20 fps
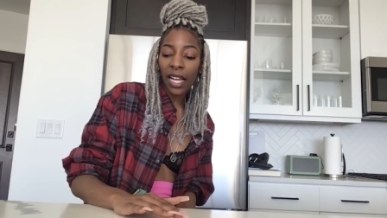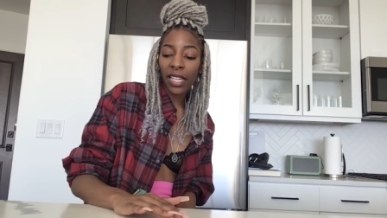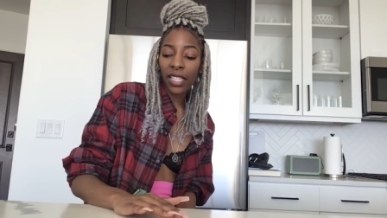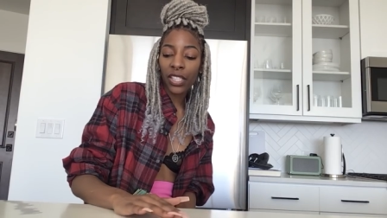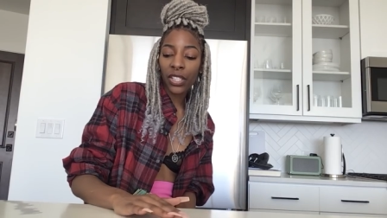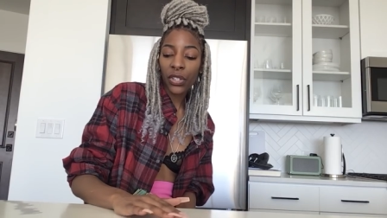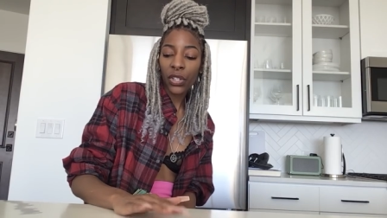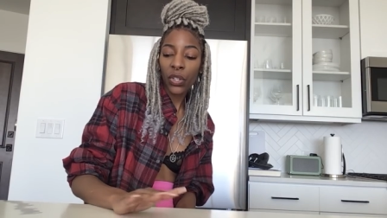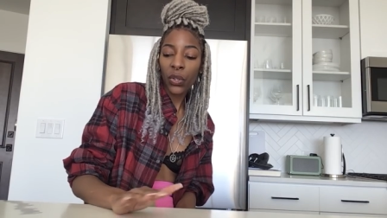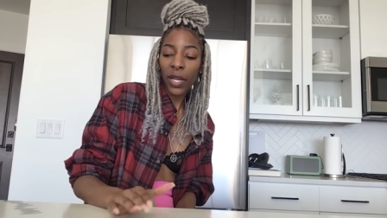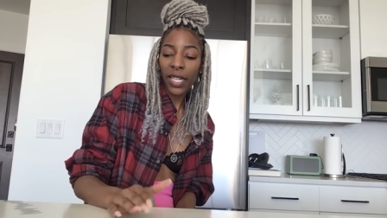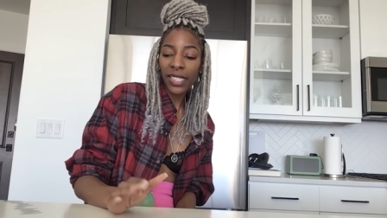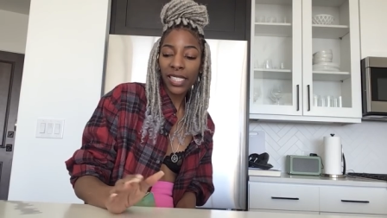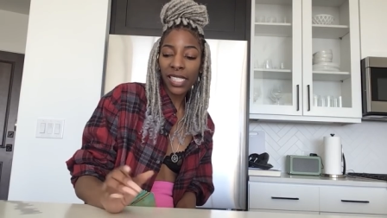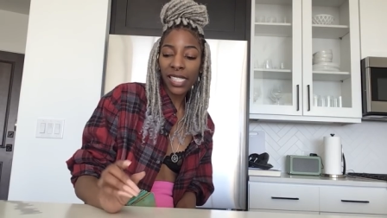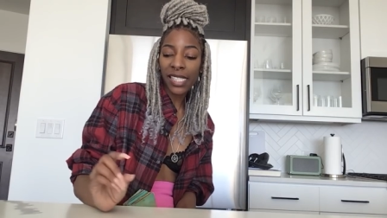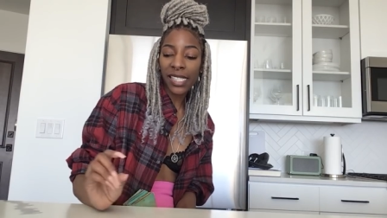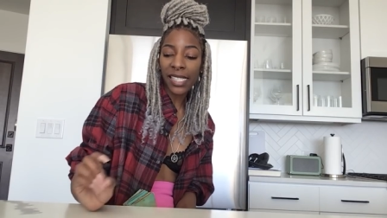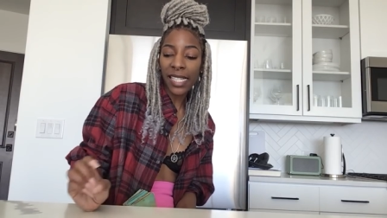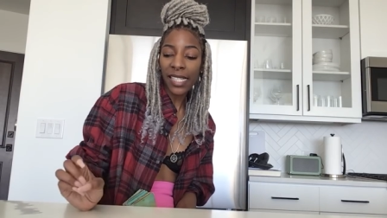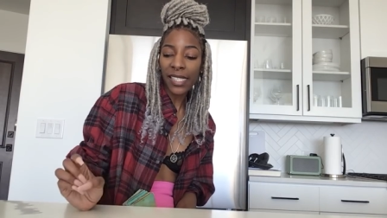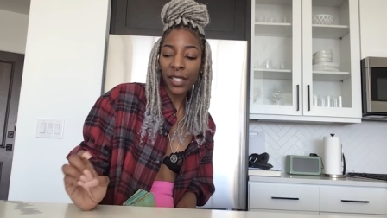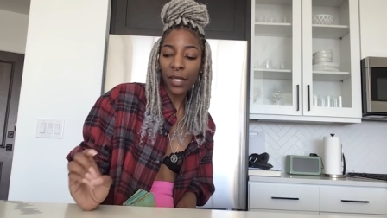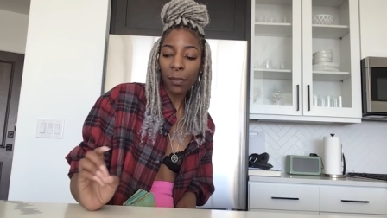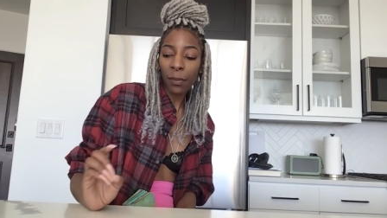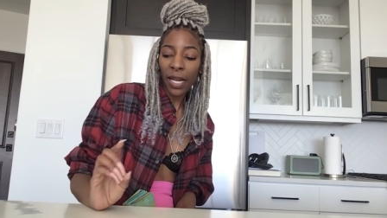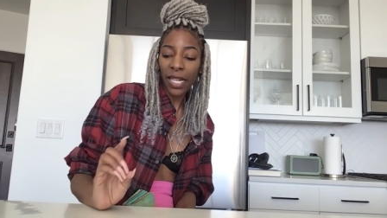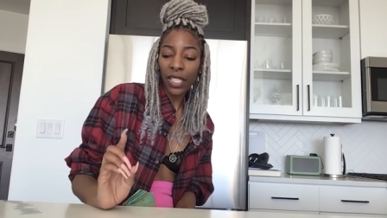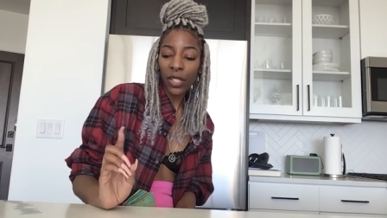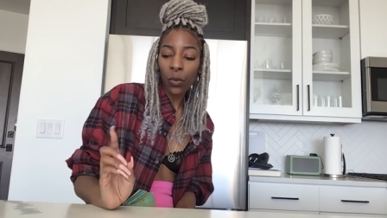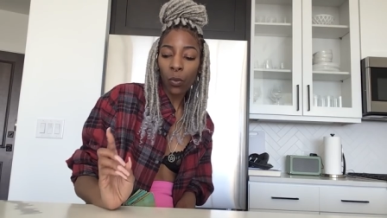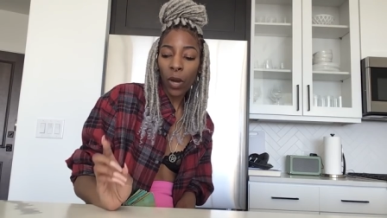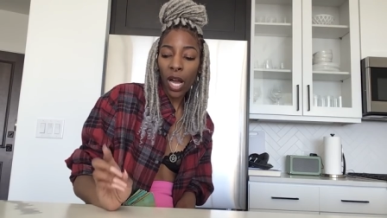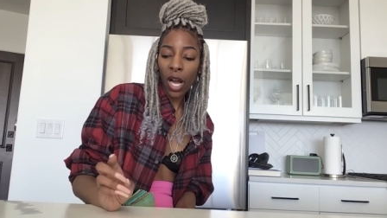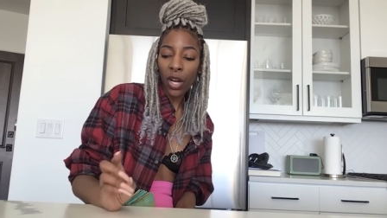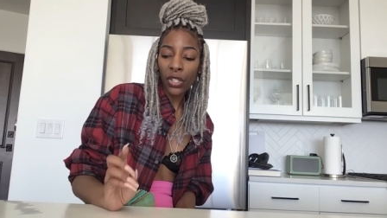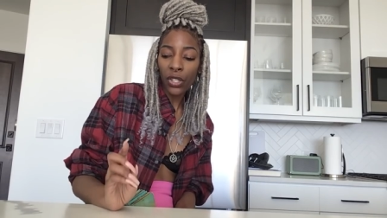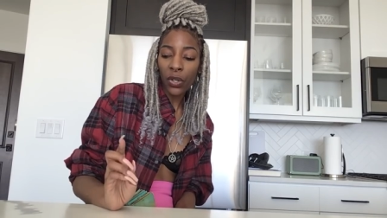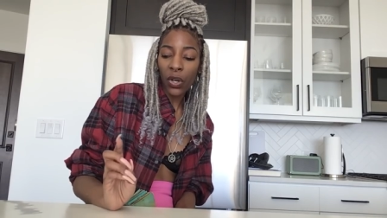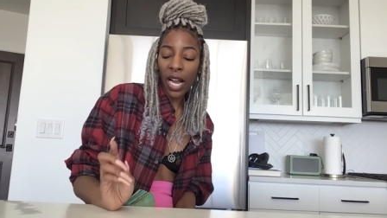You're going to see somebody
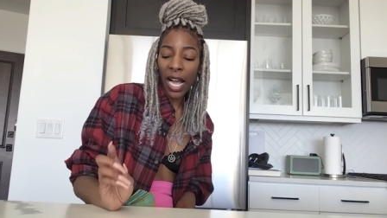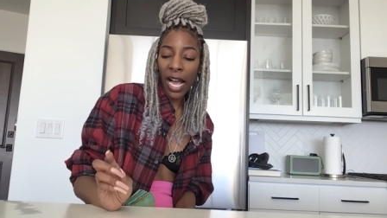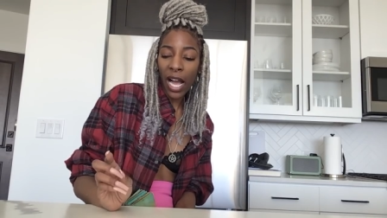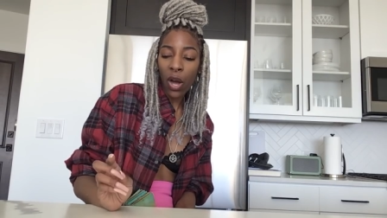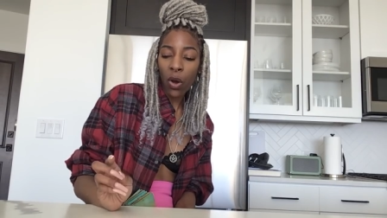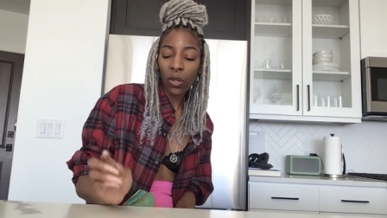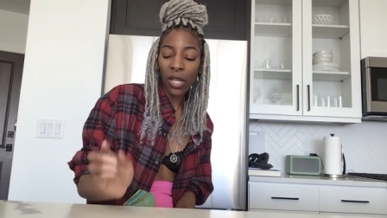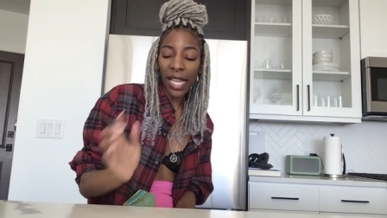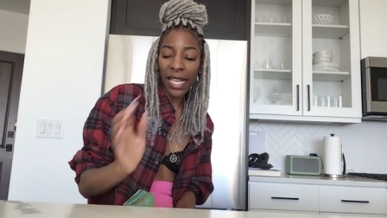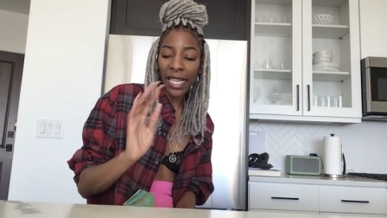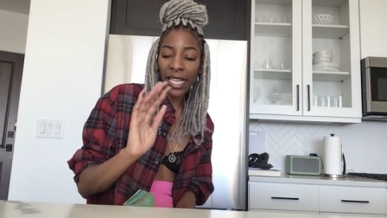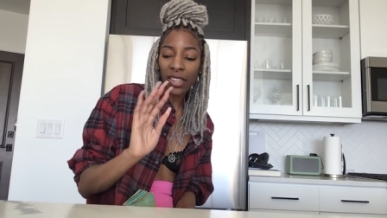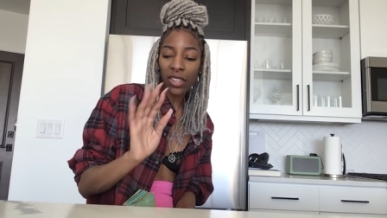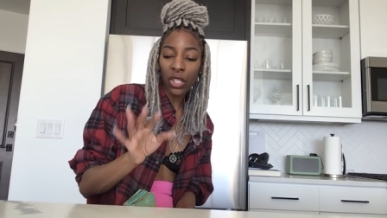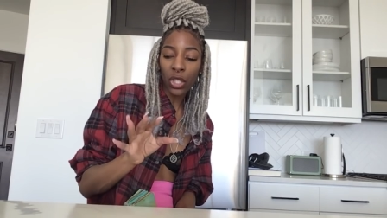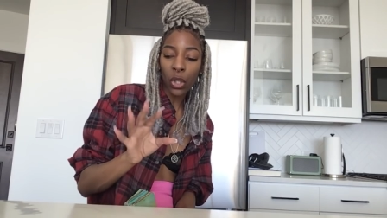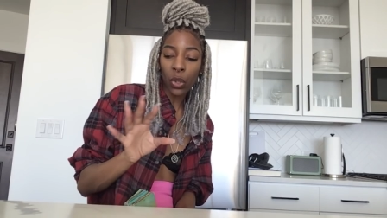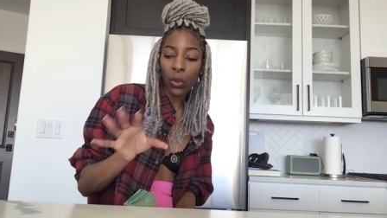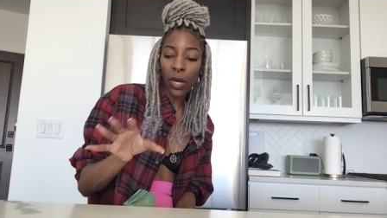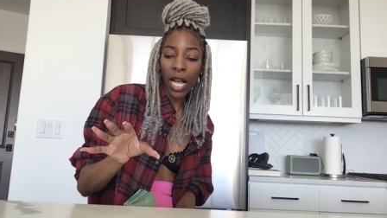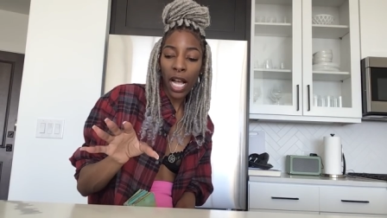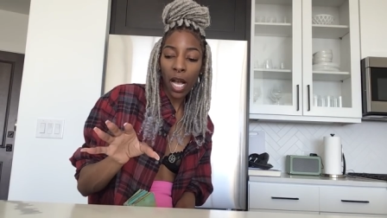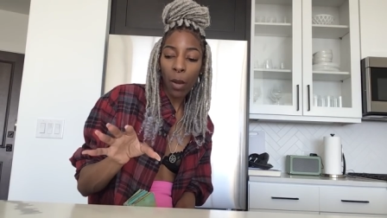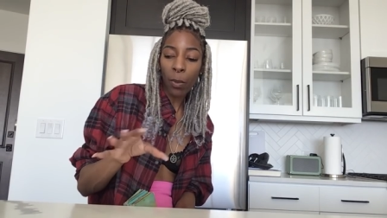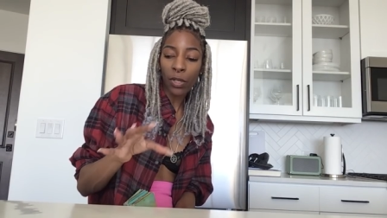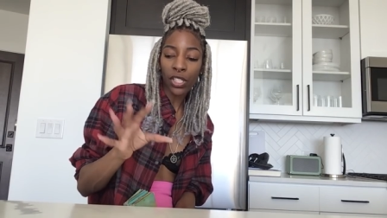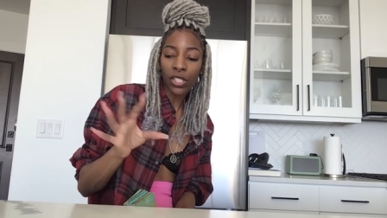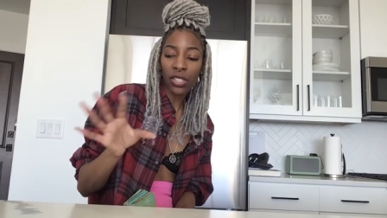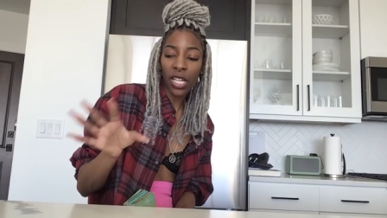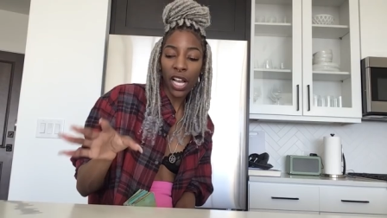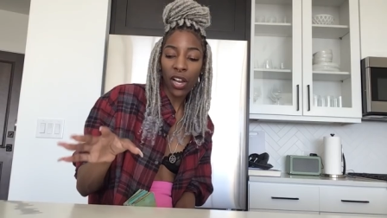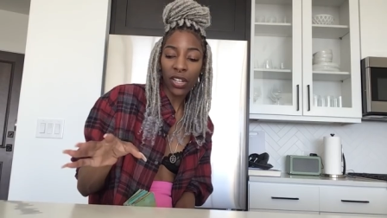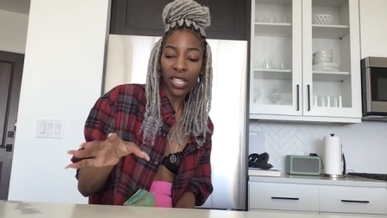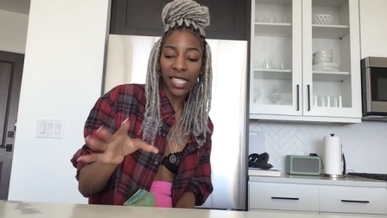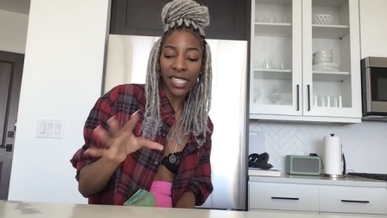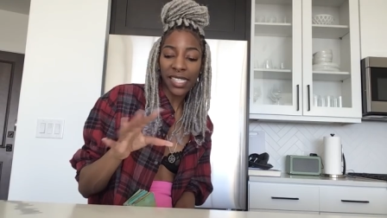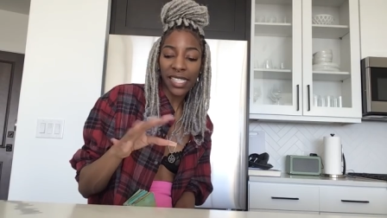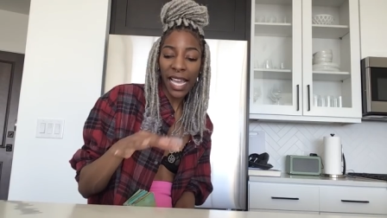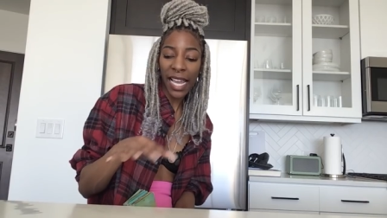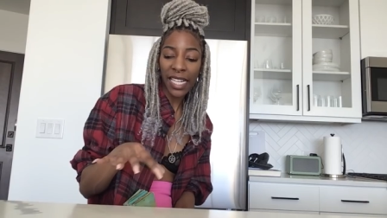while you're out, like in the crowd, but you're not going to
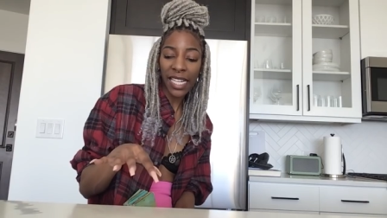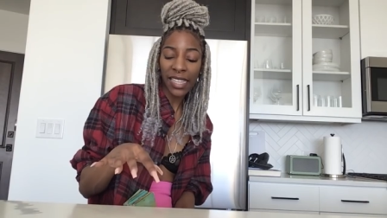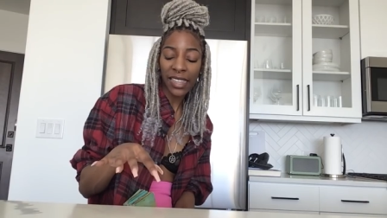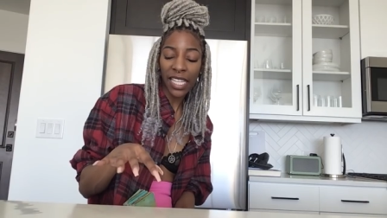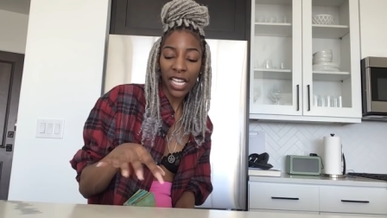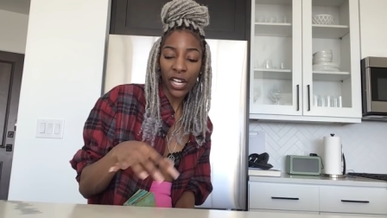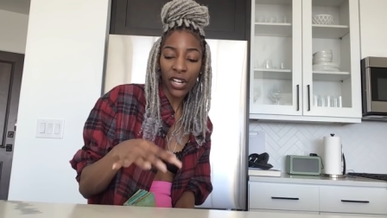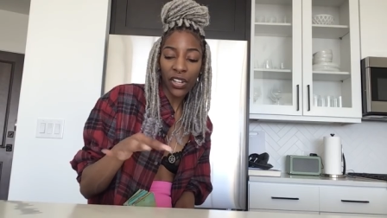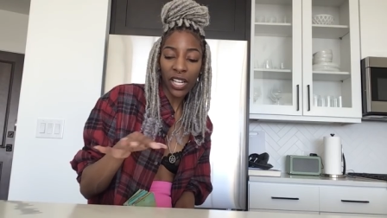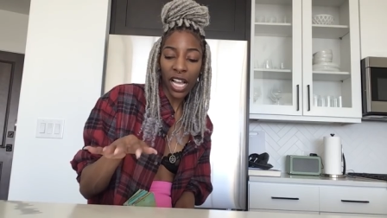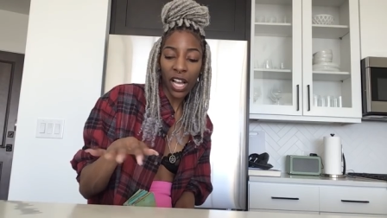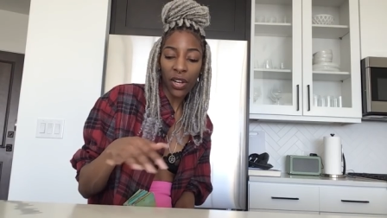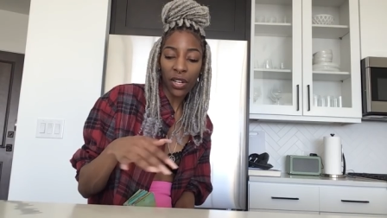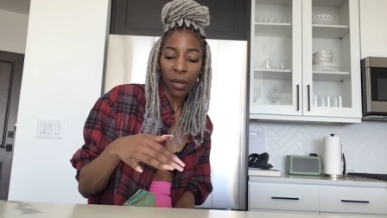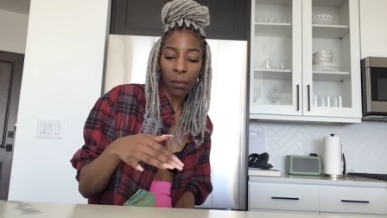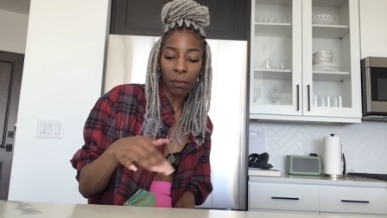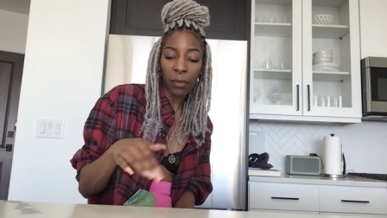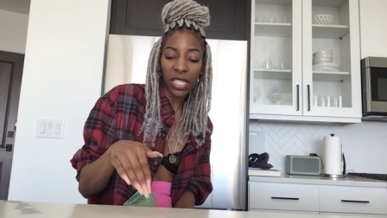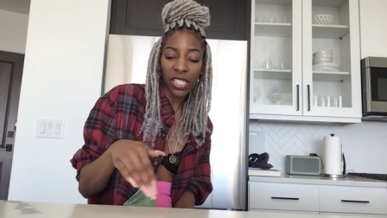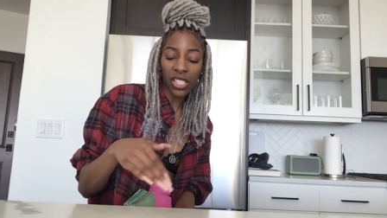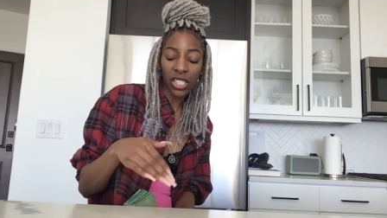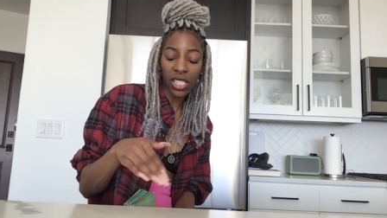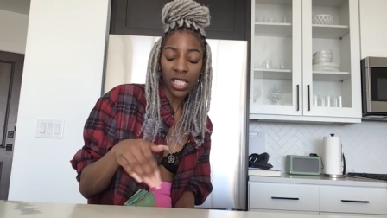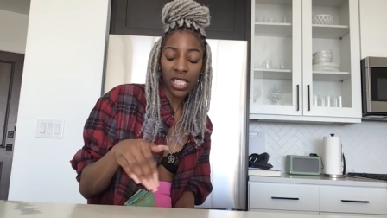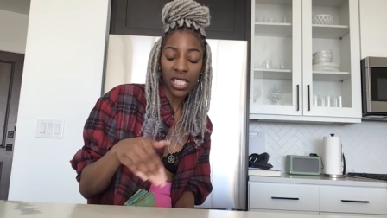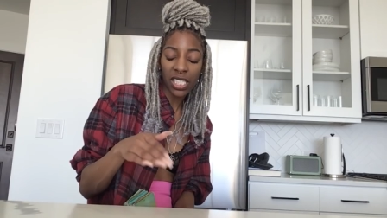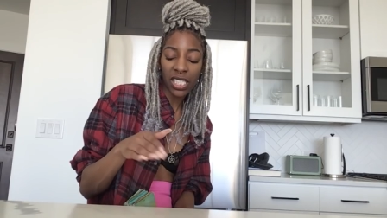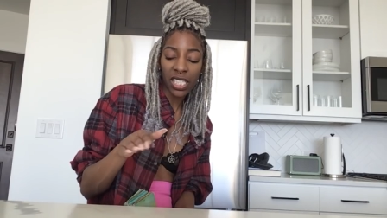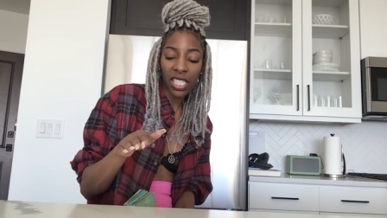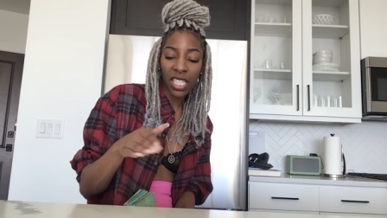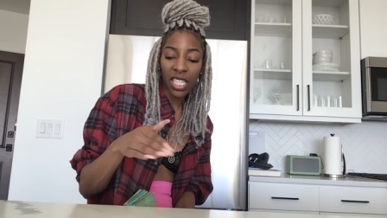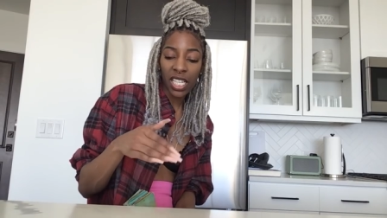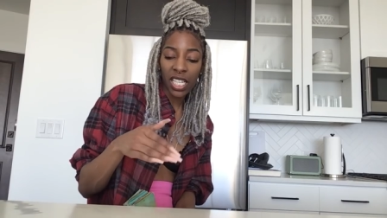say anything. You're not going to mention.